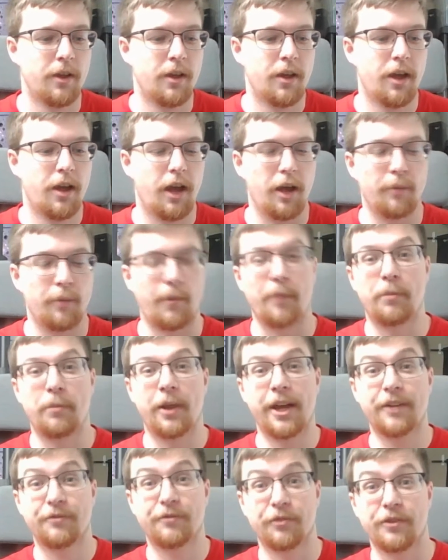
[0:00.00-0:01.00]
My
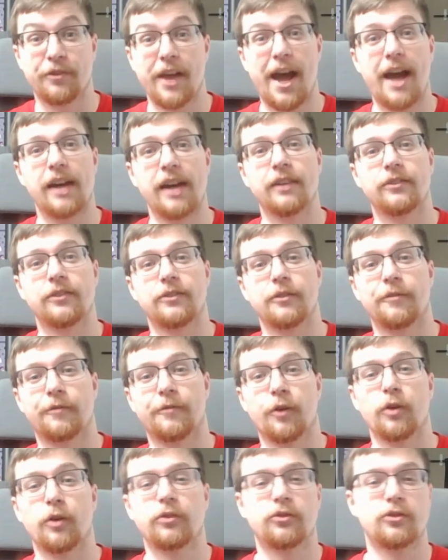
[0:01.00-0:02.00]
plan for that is to
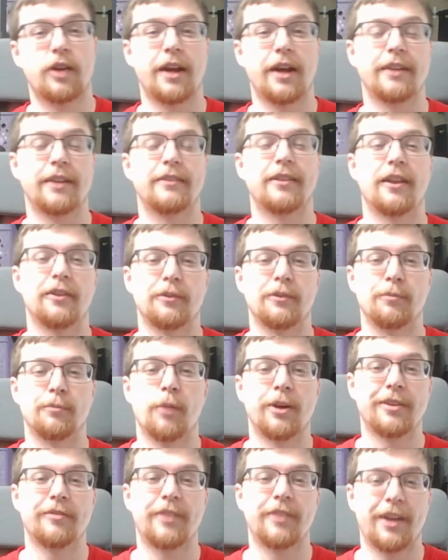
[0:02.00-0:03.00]
first try and sell as
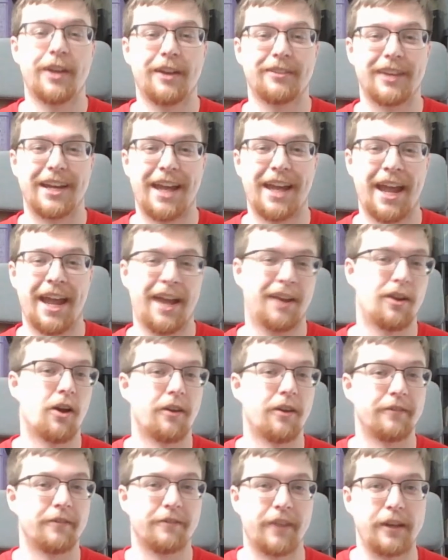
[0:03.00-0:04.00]
much of it as I can
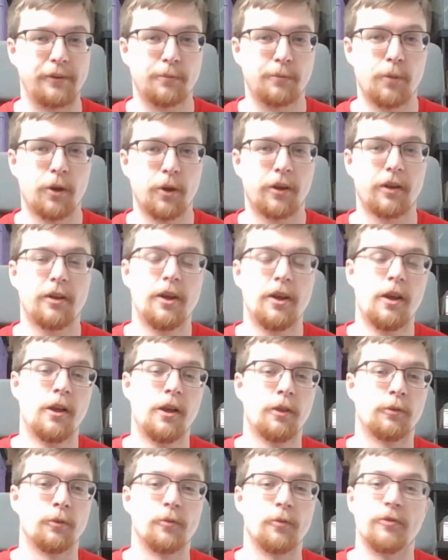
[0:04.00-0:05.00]
on Facebook
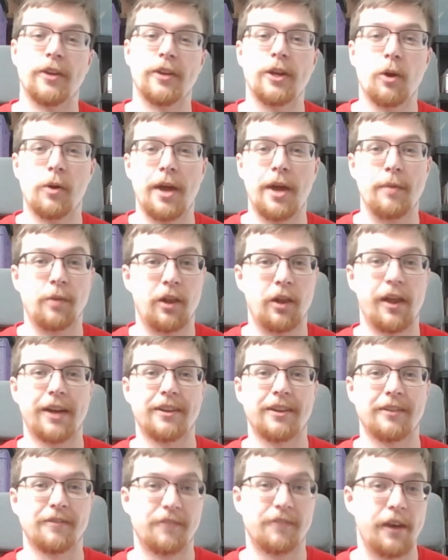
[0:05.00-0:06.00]
through video game
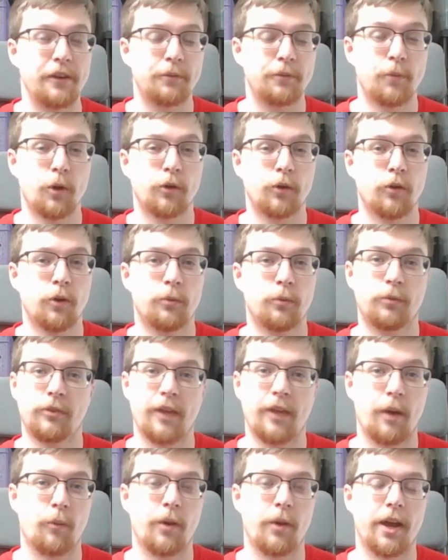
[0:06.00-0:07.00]
collecting Facebook groups.
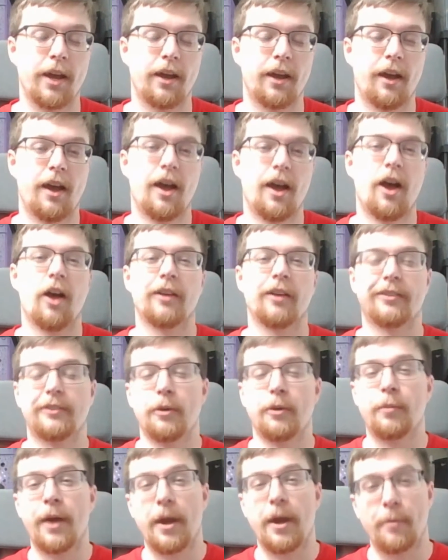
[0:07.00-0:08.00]
That way I'll
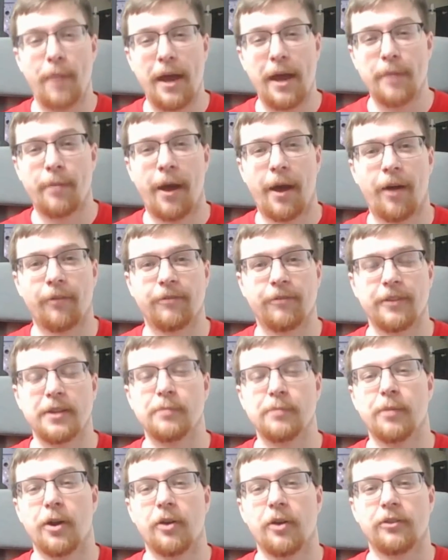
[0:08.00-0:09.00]
still pay a PayPal fee,
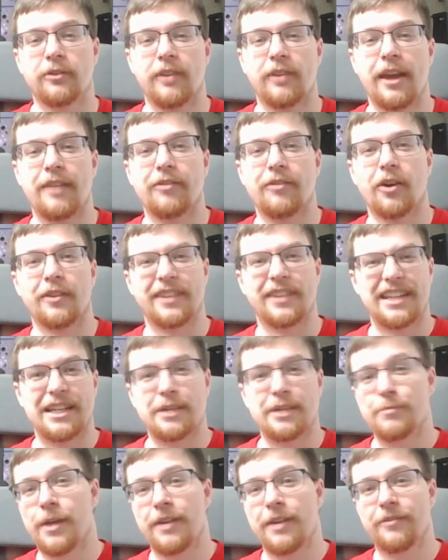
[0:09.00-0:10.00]
but I'll save on the
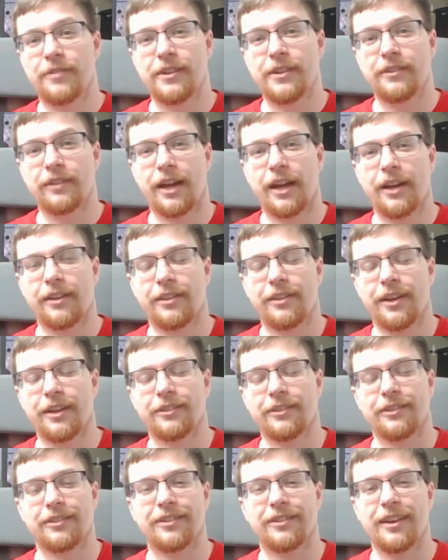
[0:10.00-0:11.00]
eBay fee side of
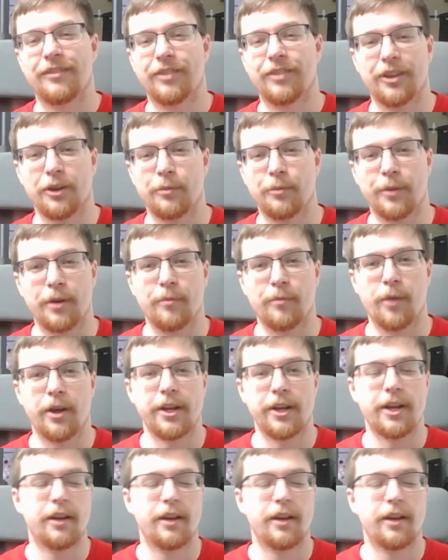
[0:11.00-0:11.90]
things and save a little bit of money.